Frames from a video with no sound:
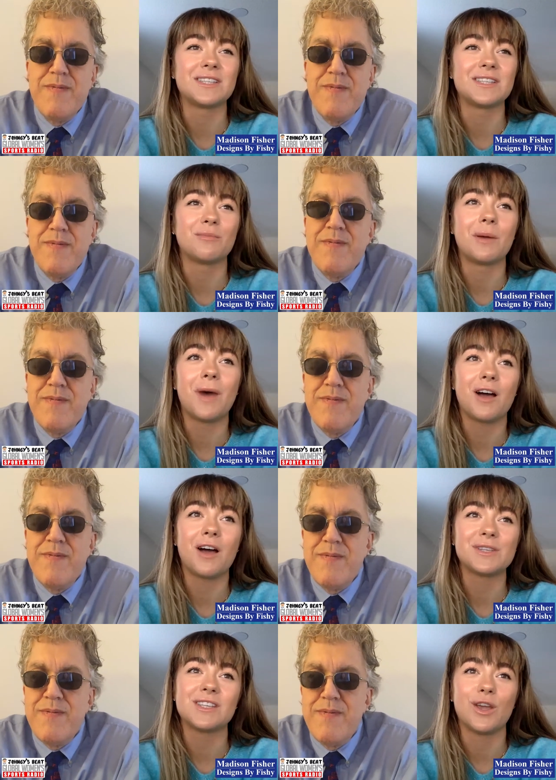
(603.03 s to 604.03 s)
Speaker 1: So my mom
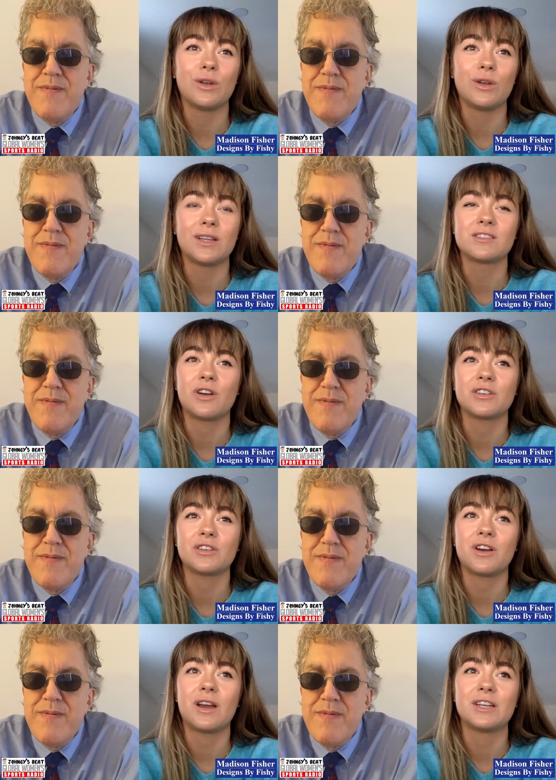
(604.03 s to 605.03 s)
is a yoga
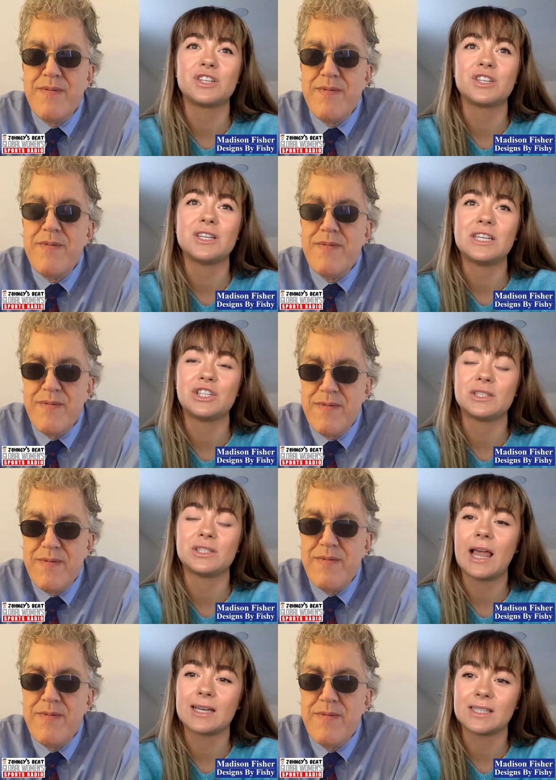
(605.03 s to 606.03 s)
instructor, and she teaches
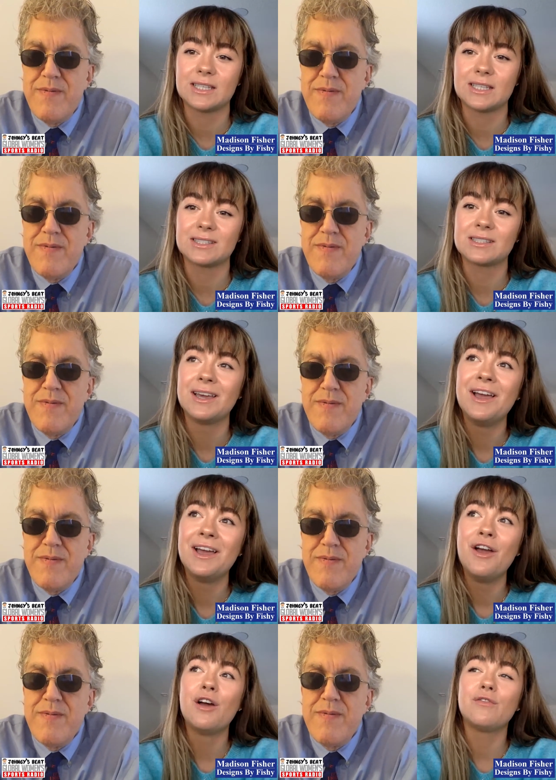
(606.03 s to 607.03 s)
classes
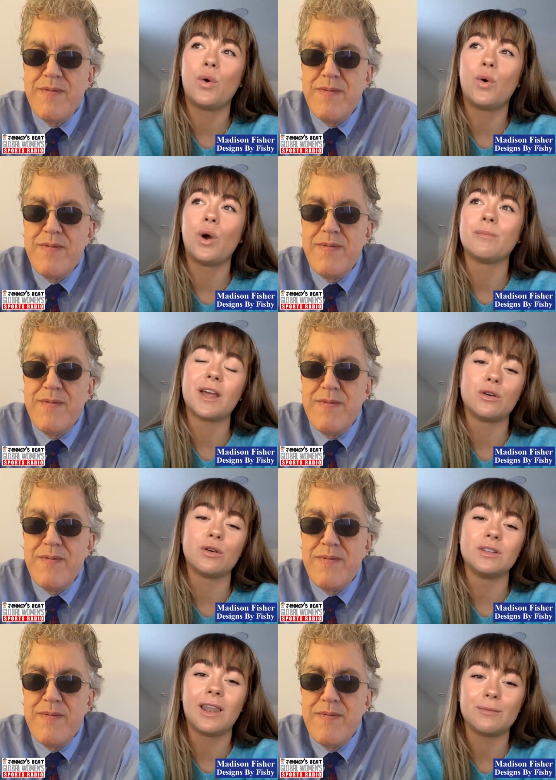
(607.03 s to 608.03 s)
for my
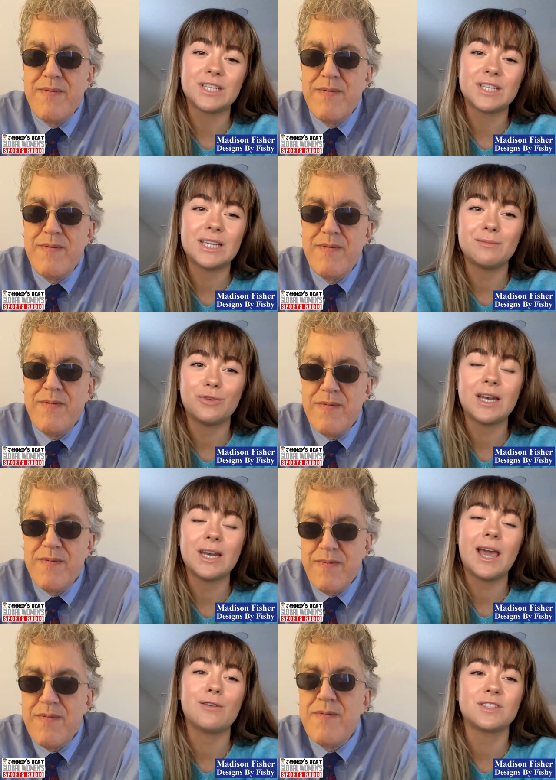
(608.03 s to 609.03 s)
old club team right
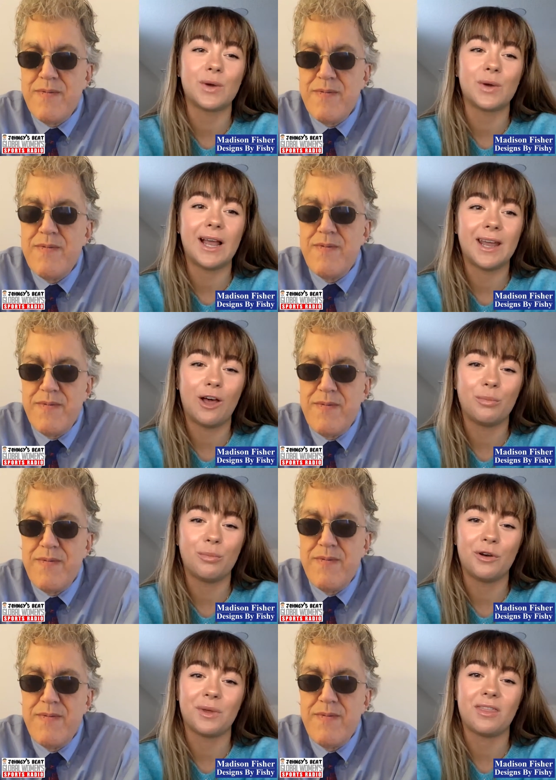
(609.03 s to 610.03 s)
now, so I kind of help
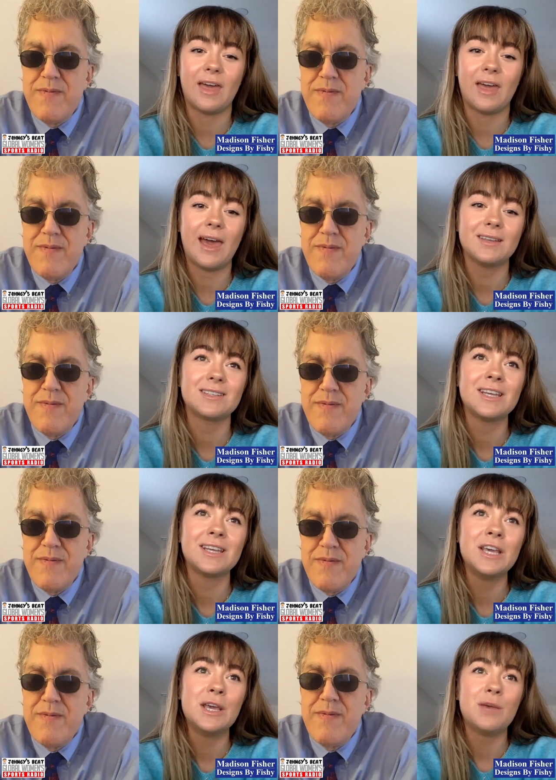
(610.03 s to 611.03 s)
her with that.
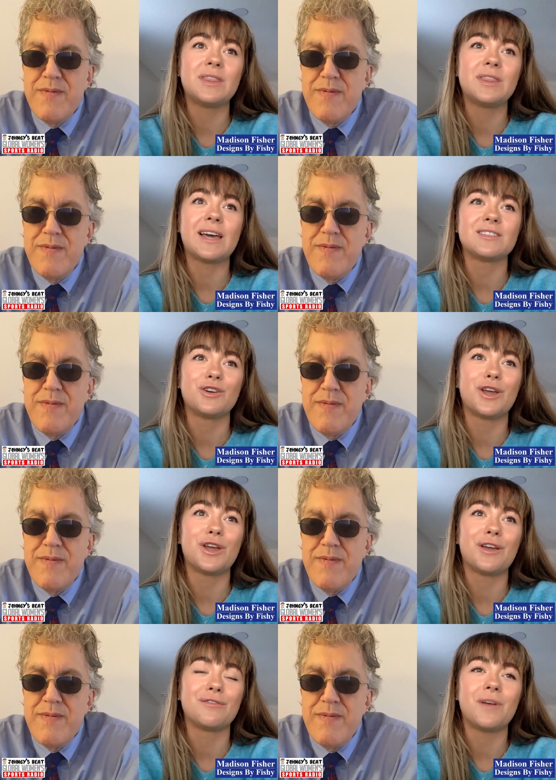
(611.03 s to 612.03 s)
But that's sort
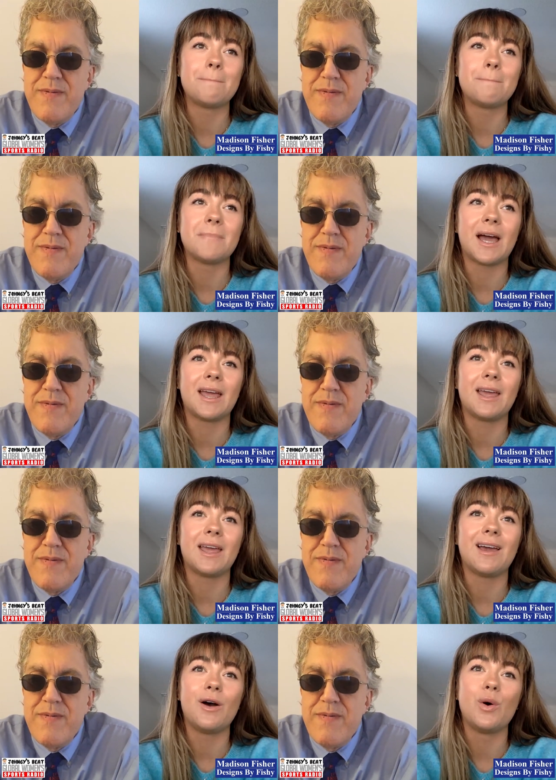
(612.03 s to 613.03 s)
of
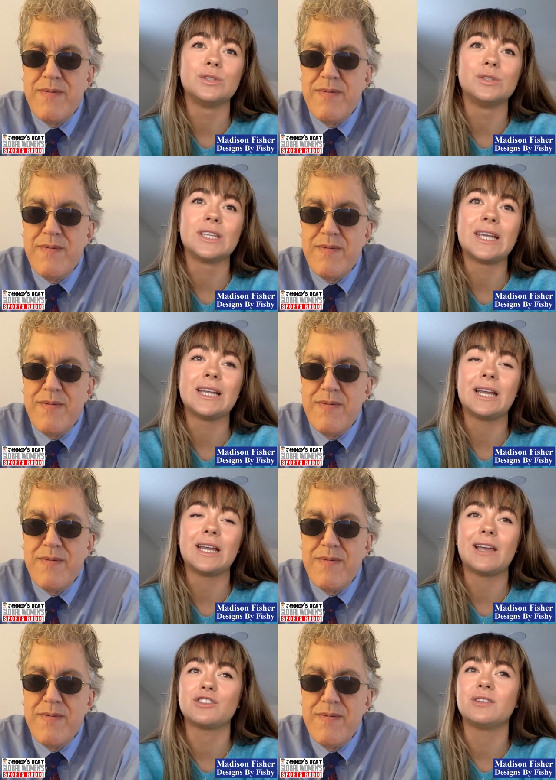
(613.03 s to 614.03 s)
my only
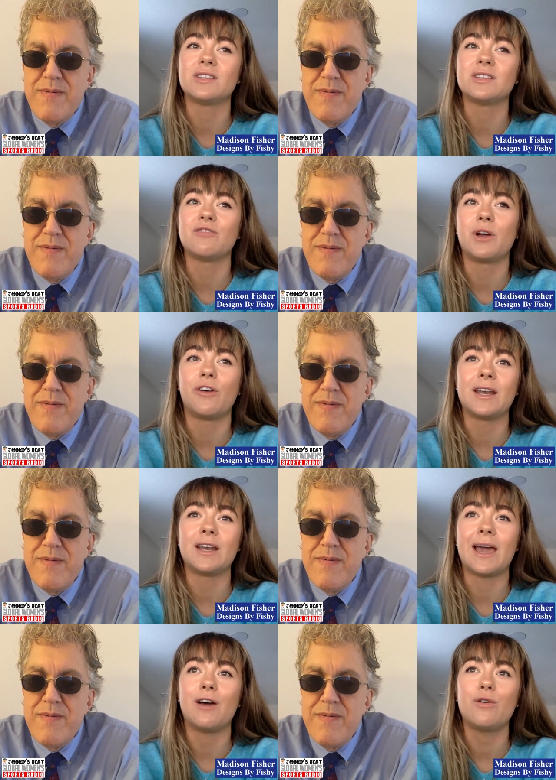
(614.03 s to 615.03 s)
connection to softball right
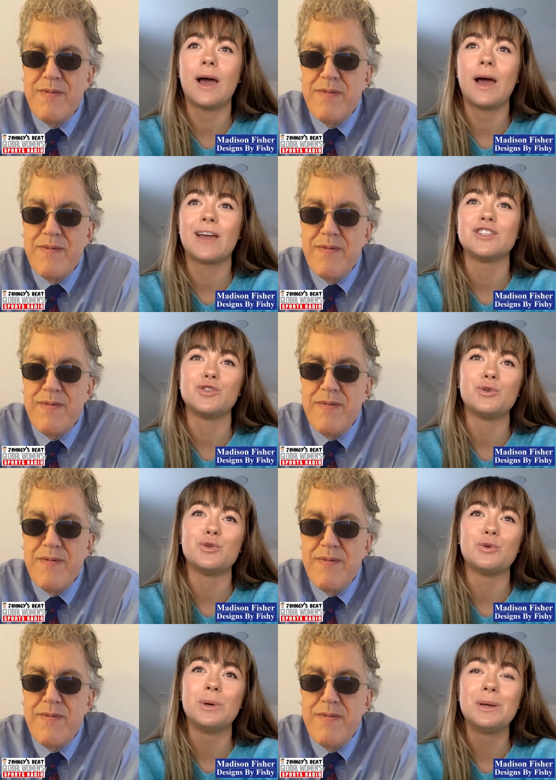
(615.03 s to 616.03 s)
now. I do
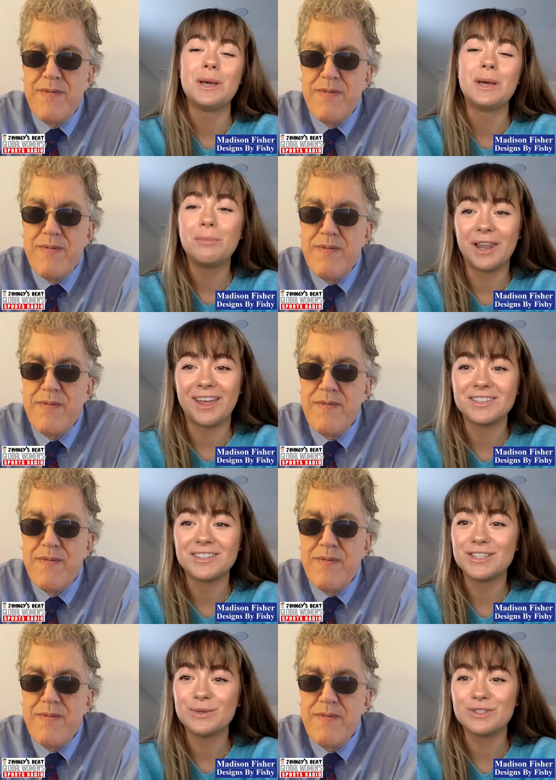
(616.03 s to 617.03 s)
plan to
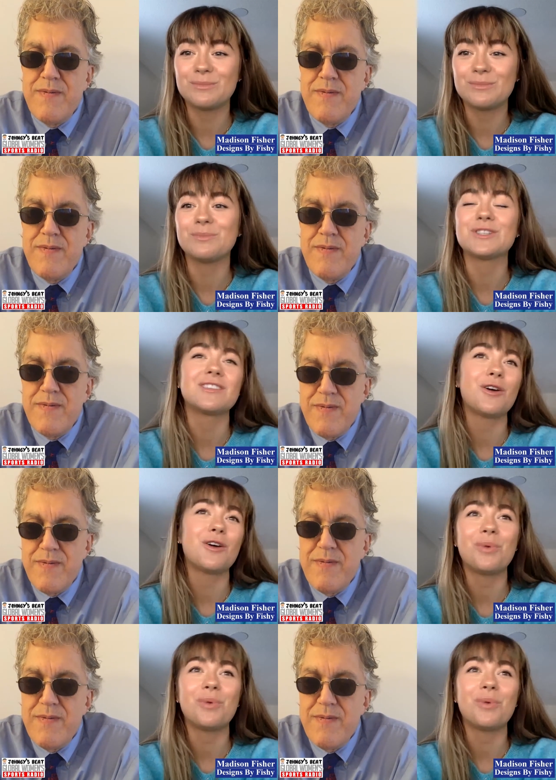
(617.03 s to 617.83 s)
do some slow